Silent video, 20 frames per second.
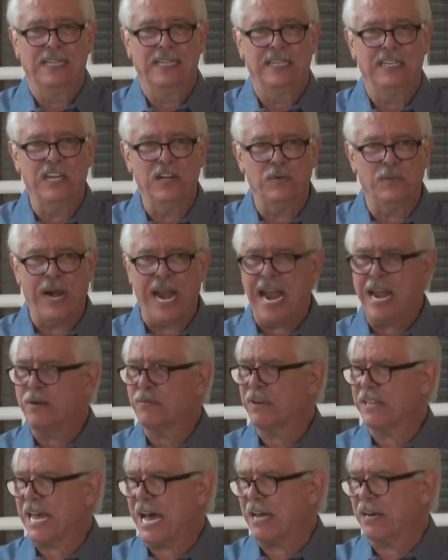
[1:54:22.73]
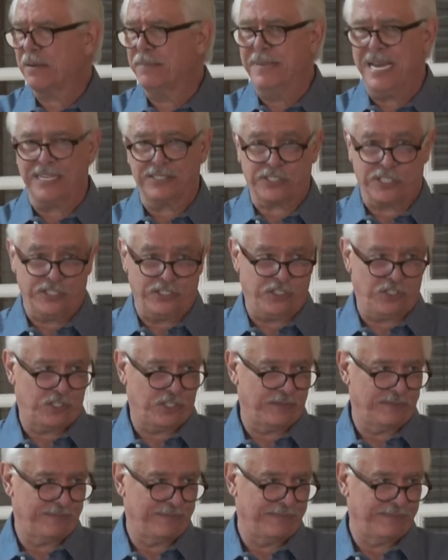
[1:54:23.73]
You ran without a
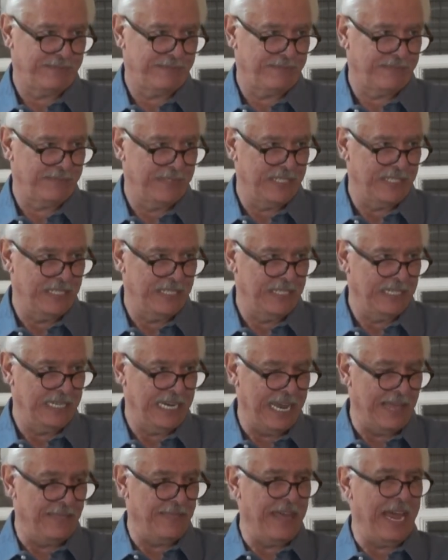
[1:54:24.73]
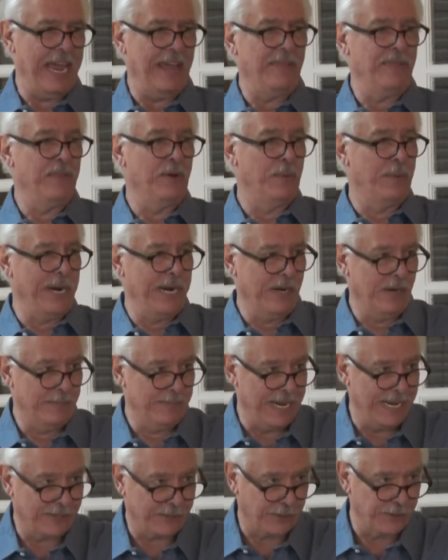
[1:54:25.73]
message. And then the real
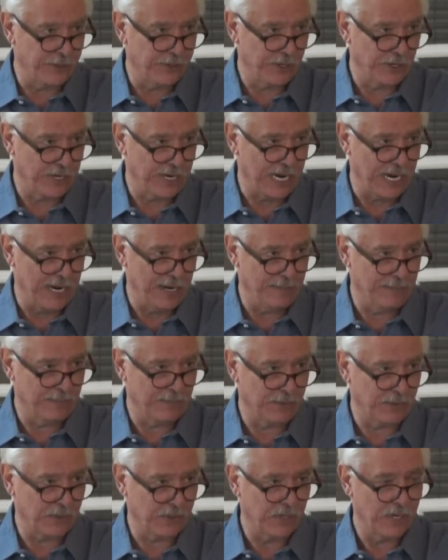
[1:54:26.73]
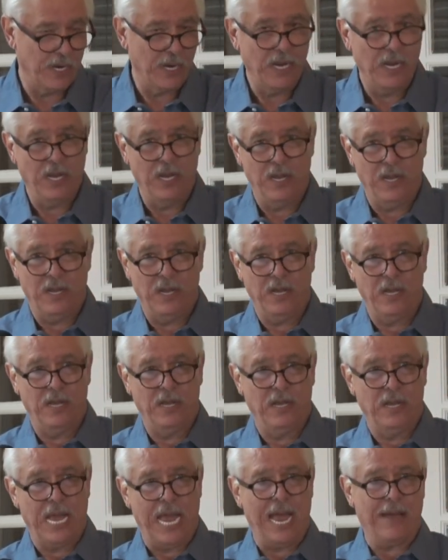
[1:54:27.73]
messenger comes
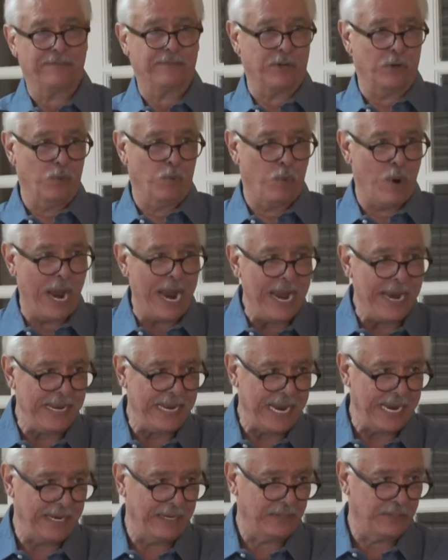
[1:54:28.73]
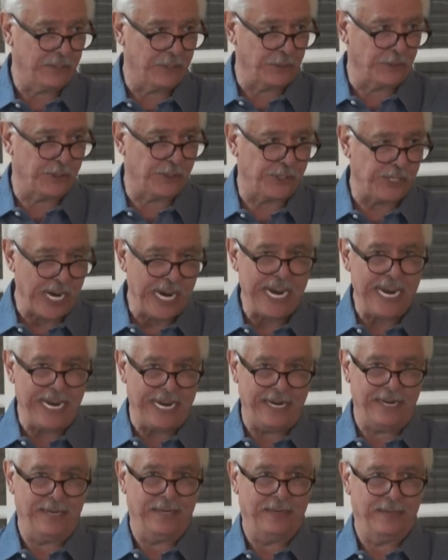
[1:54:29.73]
after waiting to
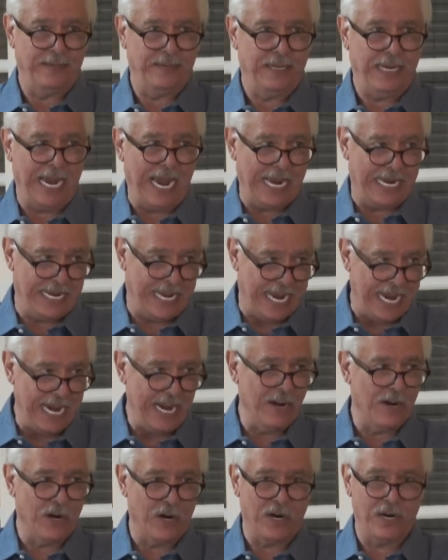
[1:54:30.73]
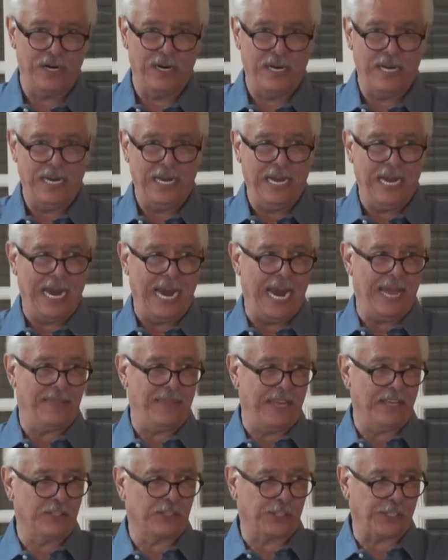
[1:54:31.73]
see and hear and
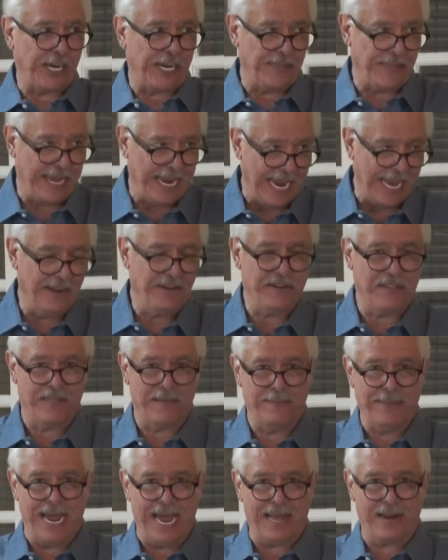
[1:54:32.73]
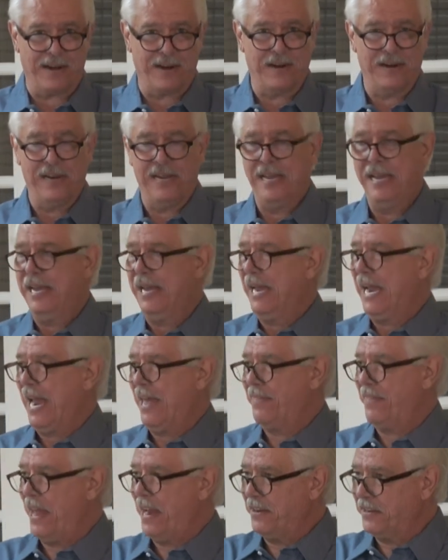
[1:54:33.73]
then see the end of the matter
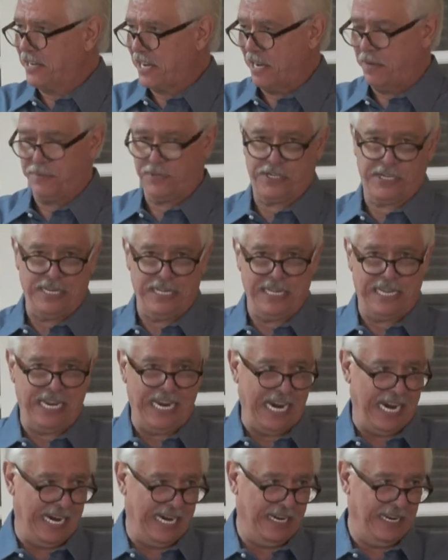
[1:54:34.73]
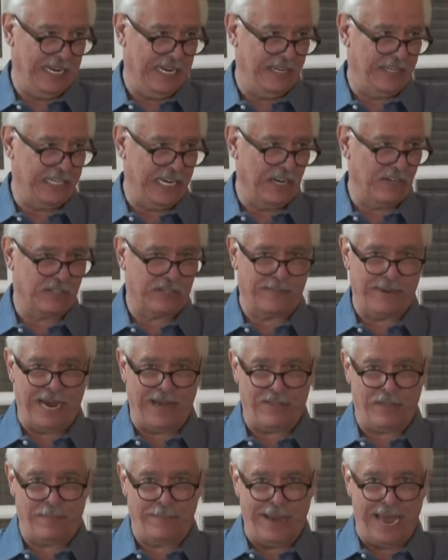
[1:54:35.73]
and then comes to the king and tells him how
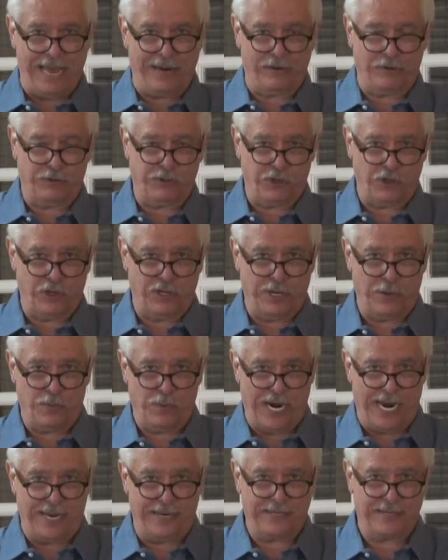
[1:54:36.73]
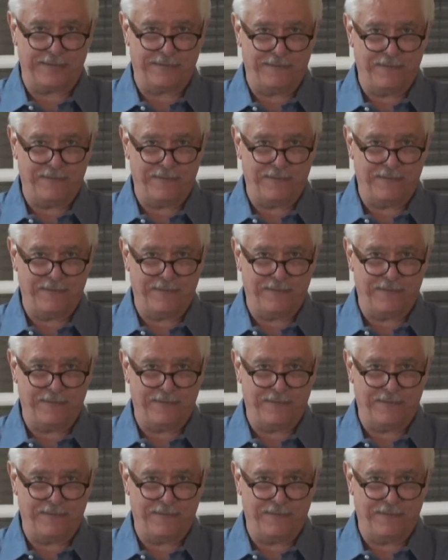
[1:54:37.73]
the battle truly went.